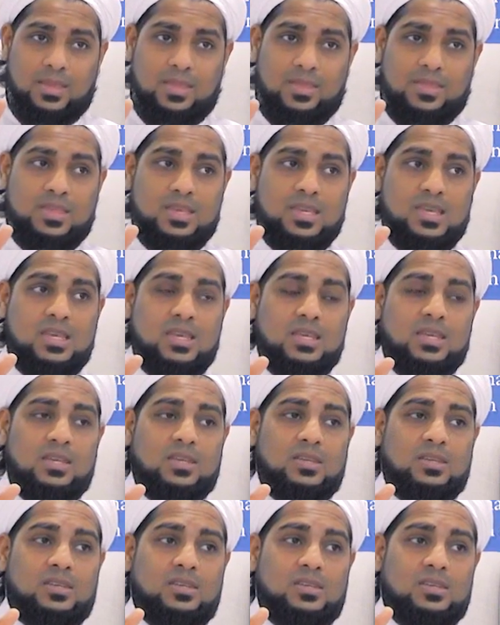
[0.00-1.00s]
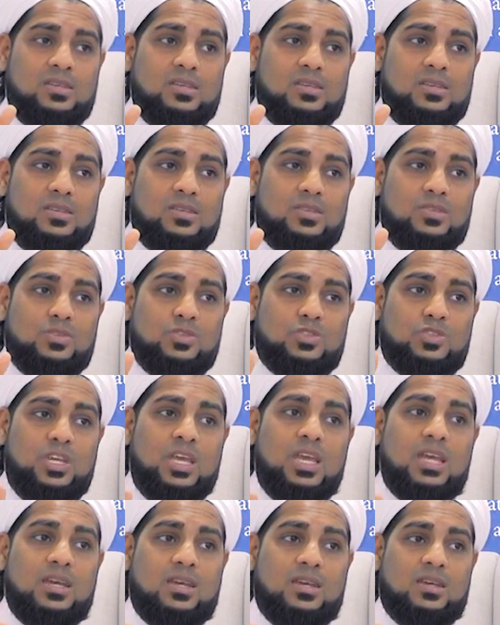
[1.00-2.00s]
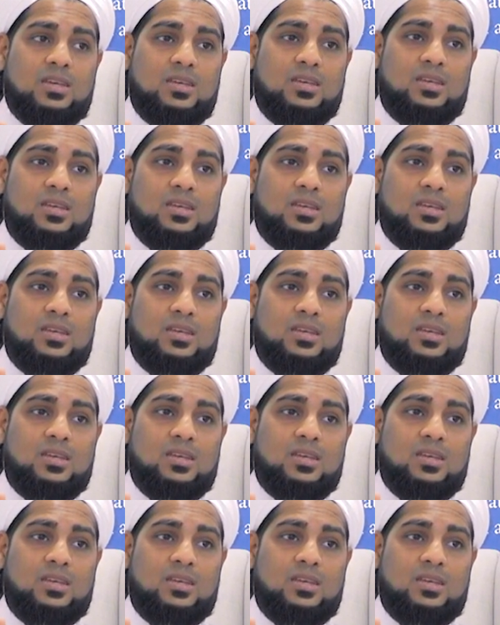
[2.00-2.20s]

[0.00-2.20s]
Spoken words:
the shaykh